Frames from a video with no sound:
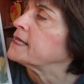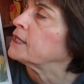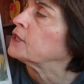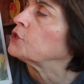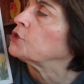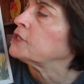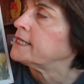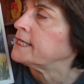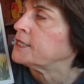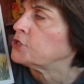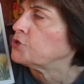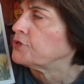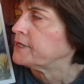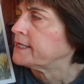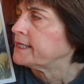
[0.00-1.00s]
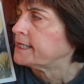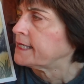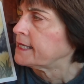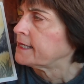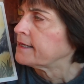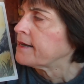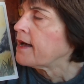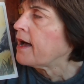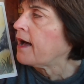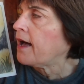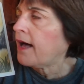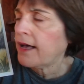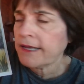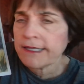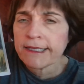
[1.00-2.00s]
and looked interested.
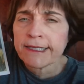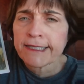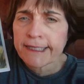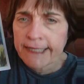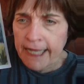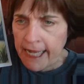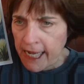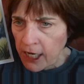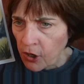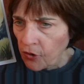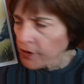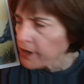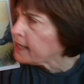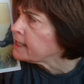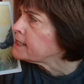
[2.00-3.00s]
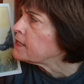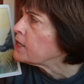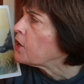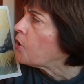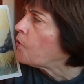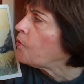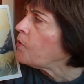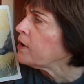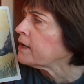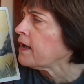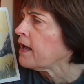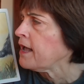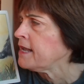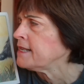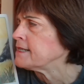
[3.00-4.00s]
"A secret? What
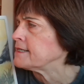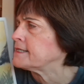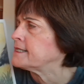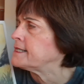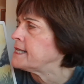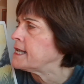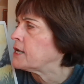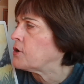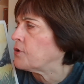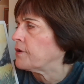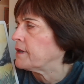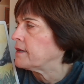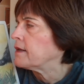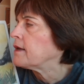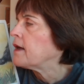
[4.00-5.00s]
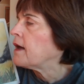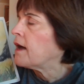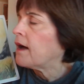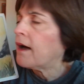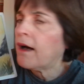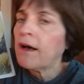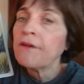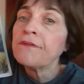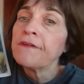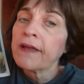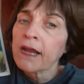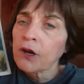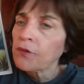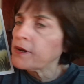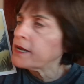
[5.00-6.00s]
kind of secret?" "A
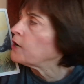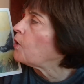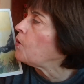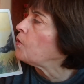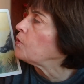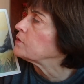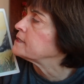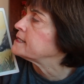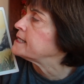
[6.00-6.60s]
very old